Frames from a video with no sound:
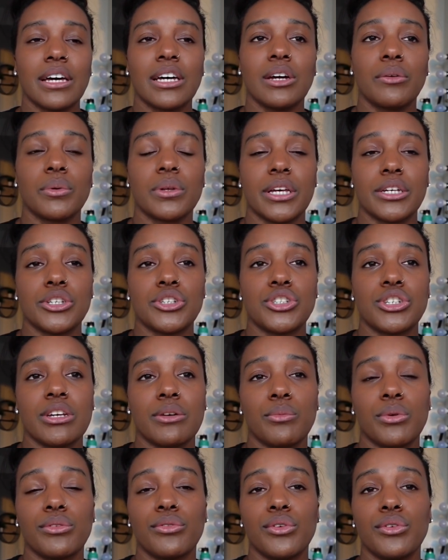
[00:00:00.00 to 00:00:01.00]
good
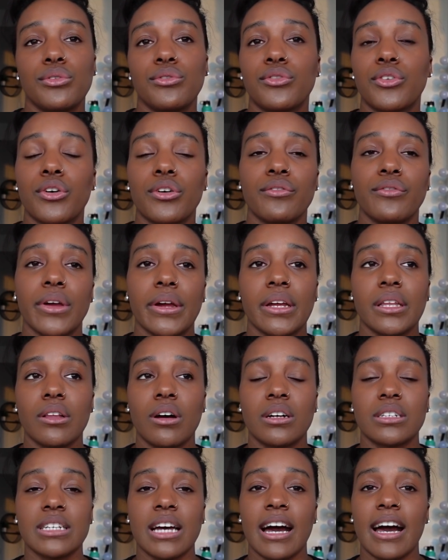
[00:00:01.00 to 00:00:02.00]
relationship with food for a very
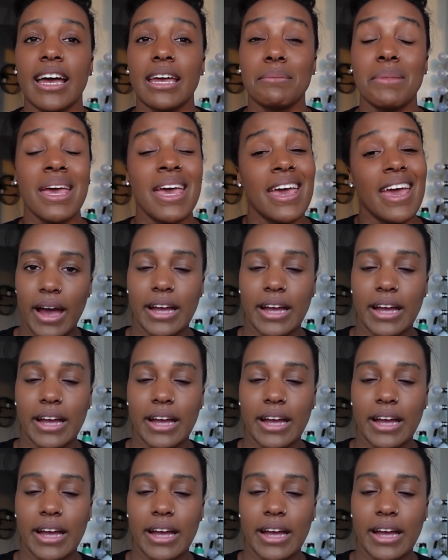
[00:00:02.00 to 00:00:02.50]
long time.